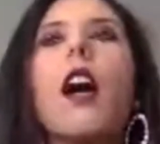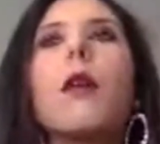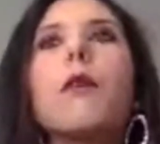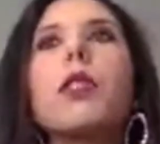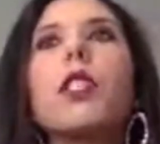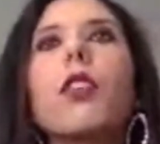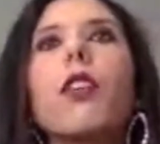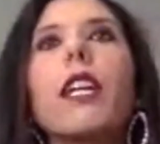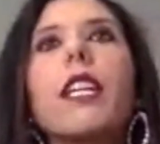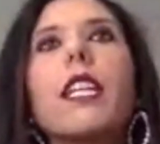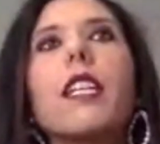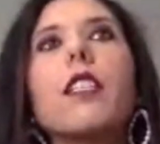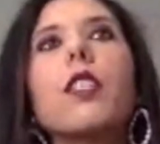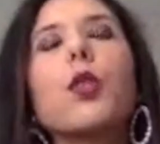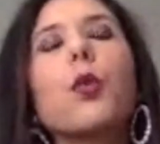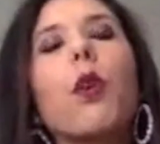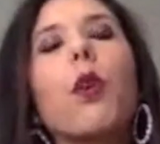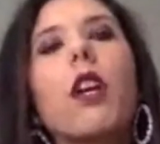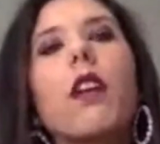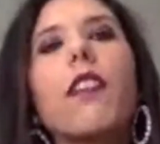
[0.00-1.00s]
So I did
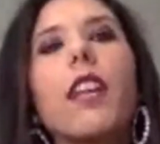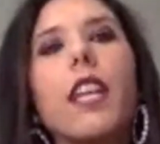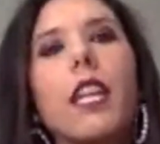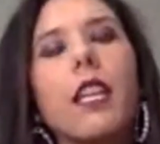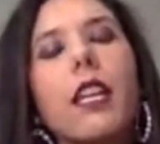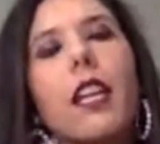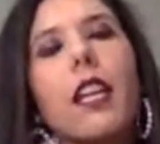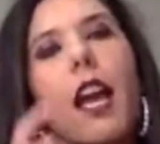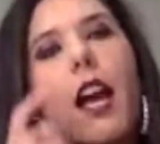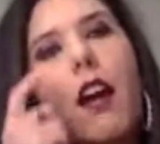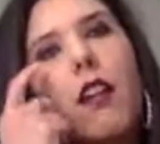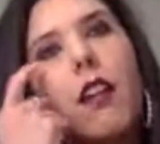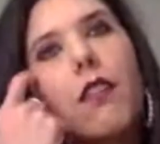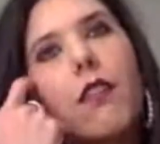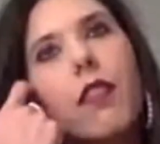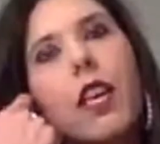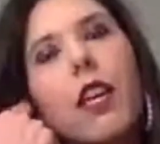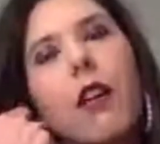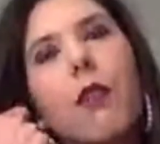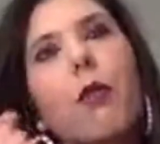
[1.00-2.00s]
swerve in and out
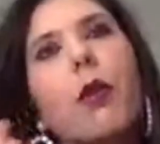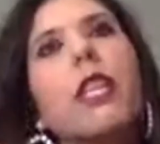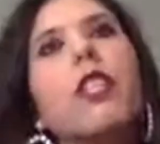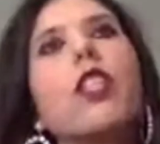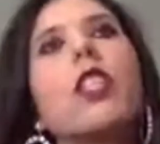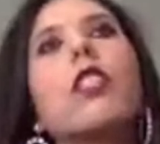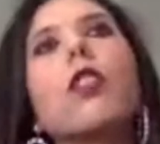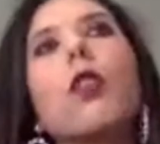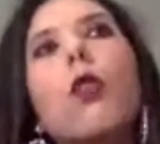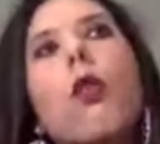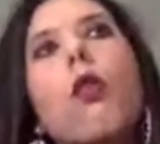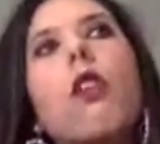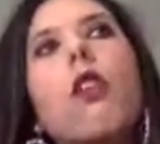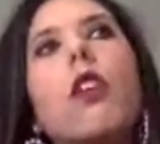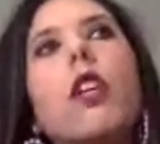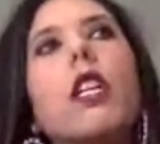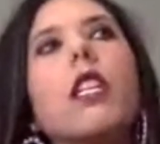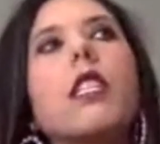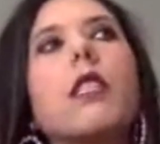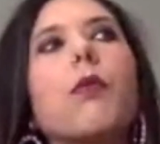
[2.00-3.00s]
of it, which is
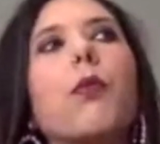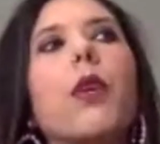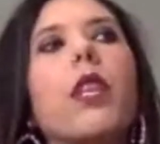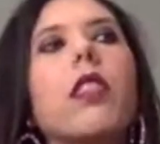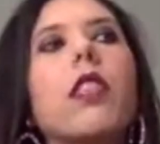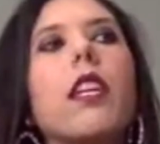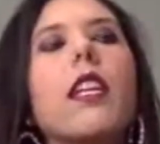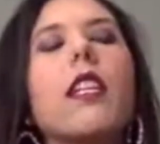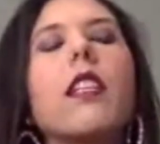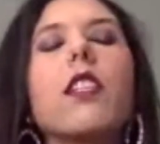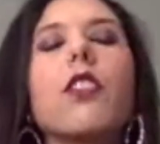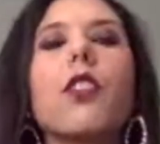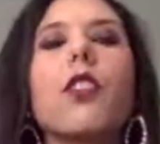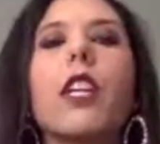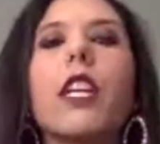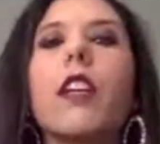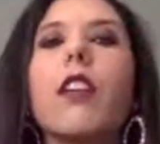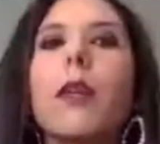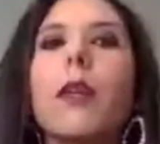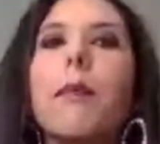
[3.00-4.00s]
cool because with the
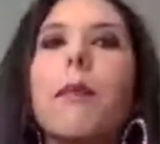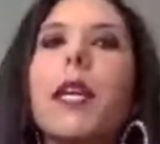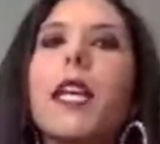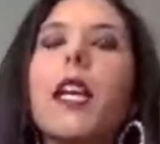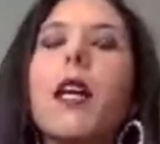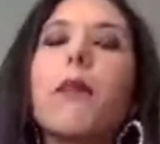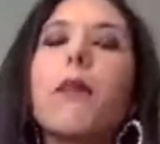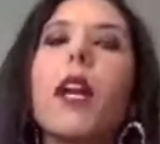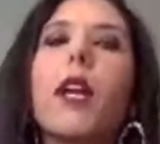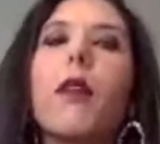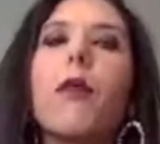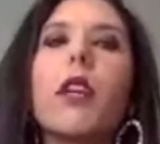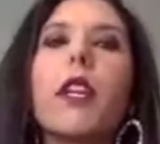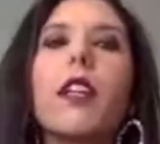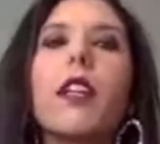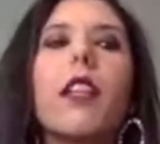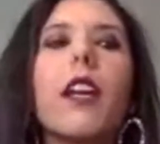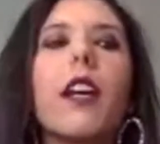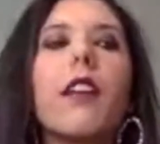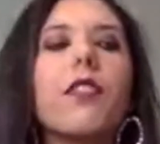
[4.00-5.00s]
industry, you can pick up right where
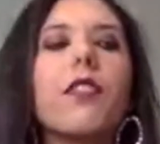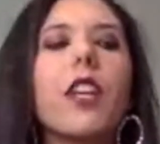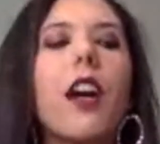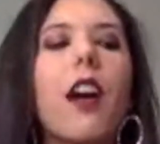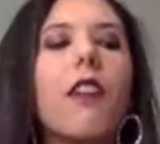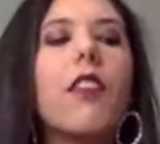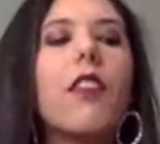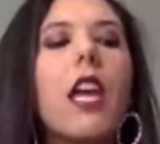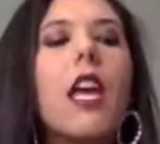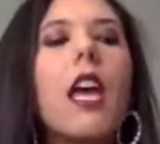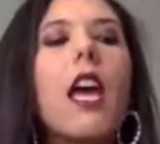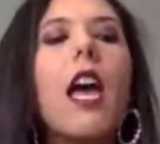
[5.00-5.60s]
you left off.